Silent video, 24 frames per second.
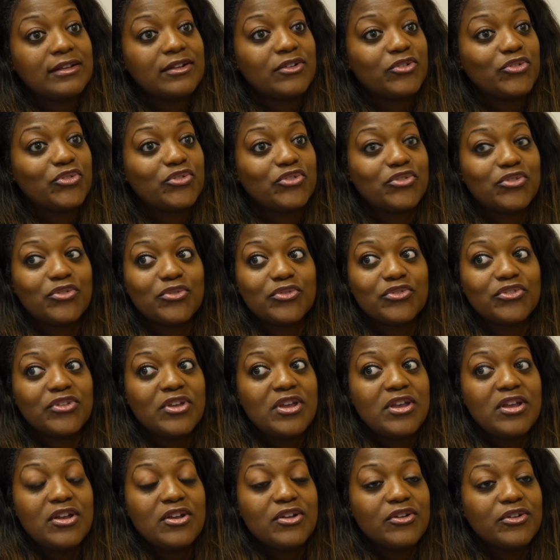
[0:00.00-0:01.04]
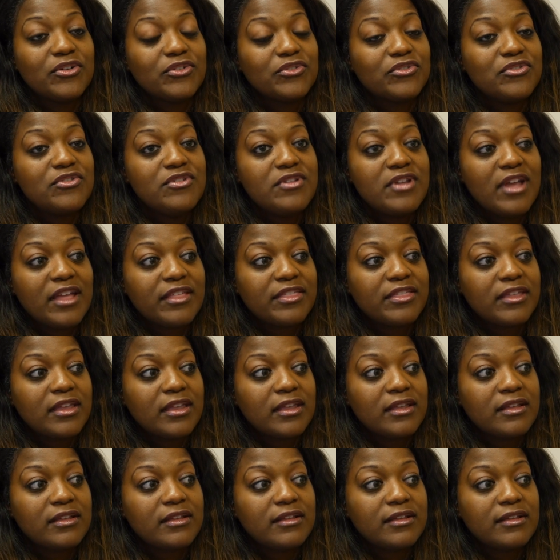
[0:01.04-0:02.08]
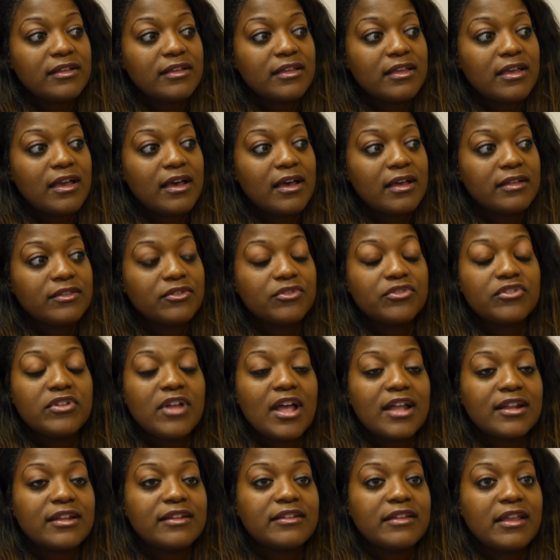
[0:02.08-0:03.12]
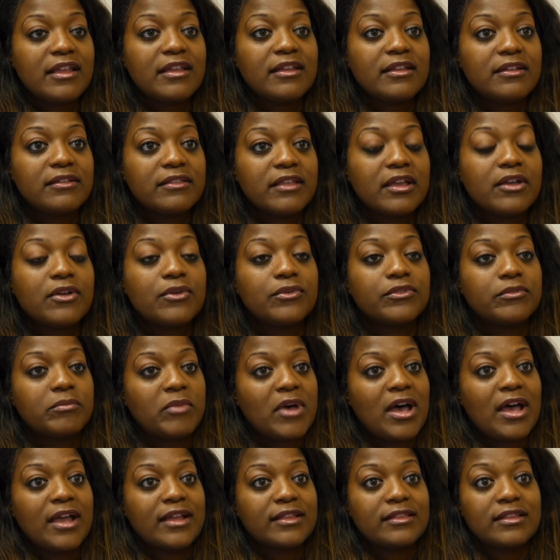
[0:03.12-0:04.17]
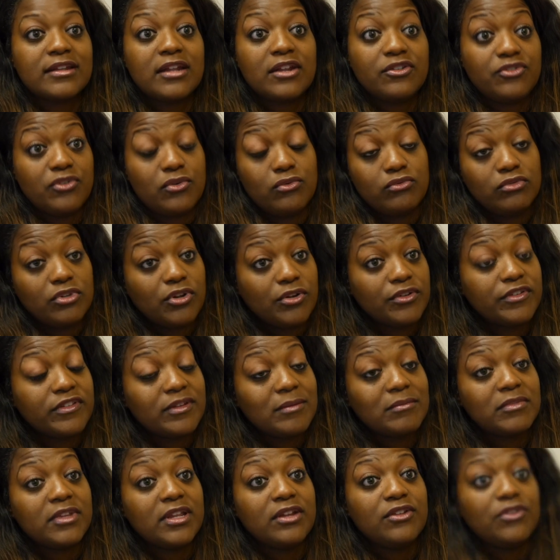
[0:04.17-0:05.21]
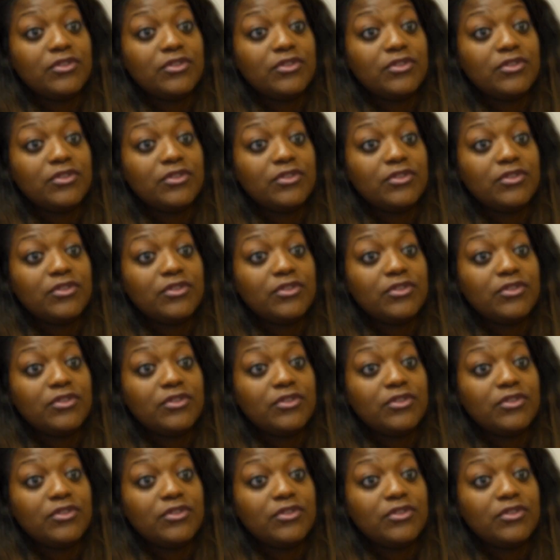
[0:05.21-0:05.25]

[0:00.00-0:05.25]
There's not a day that goes by that I don't learn something